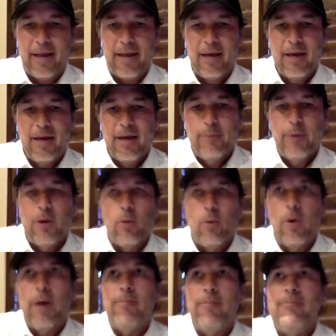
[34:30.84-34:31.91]
But
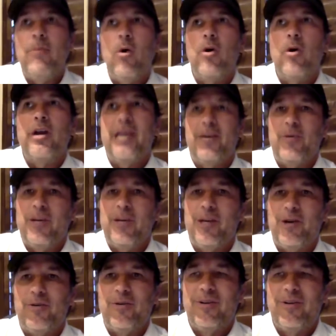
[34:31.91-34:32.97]
what more can we do?
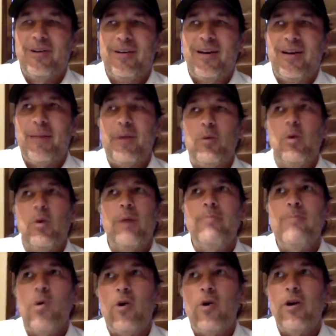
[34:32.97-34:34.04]
I mean, what
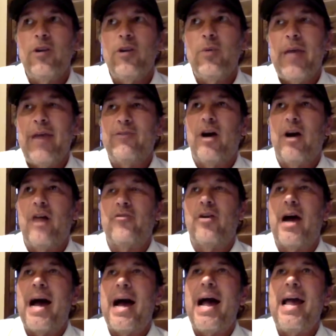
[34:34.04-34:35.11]
more do we have to offer?
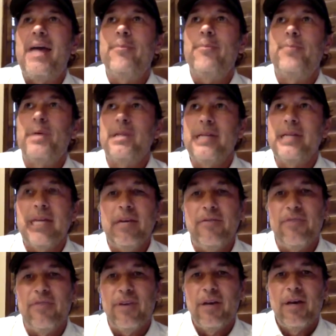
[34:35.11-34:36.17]
I believe
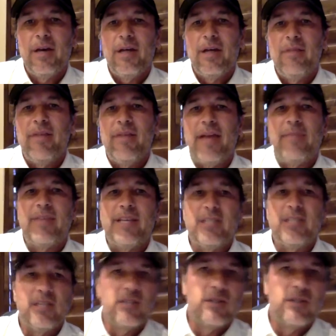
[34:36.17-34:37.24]
that this
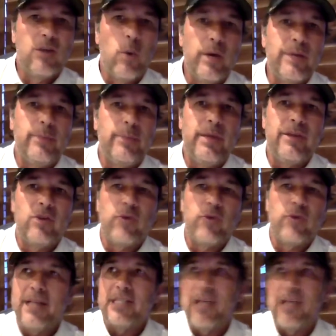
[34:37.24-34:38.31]
is going to be the
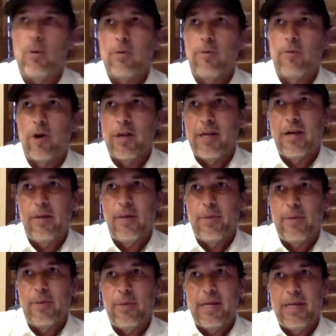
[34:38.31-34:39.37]
greatest network marketing
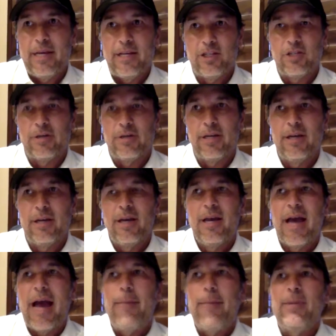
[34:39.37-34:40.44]
company in history.
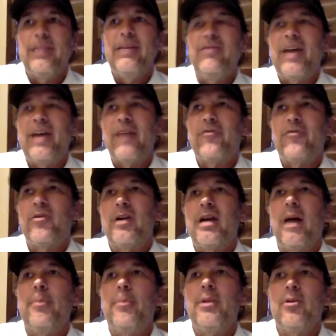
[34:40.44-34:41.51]
I believe that for a
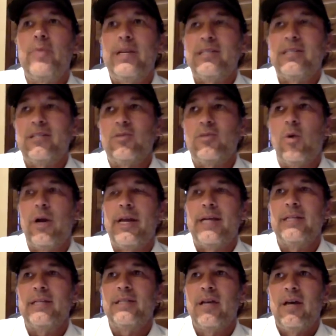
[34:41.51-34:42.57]
couple of reasons. One
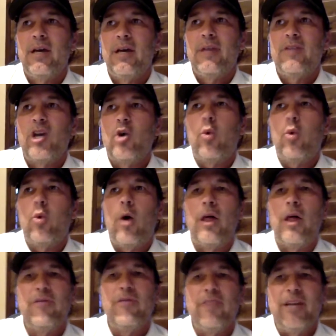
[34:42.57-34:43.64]
is the quality of
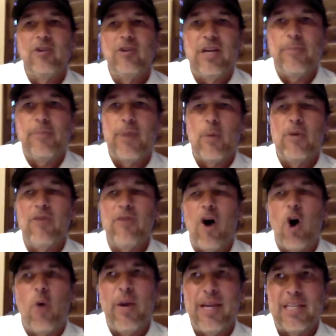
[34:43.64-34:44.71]
leadership that we've
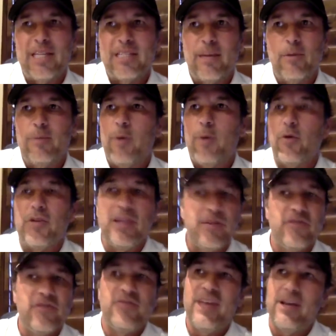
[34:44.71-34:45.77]
already assembled, both in the
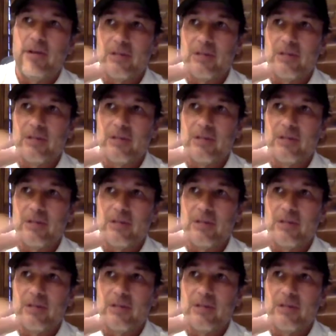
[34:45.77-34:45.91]
field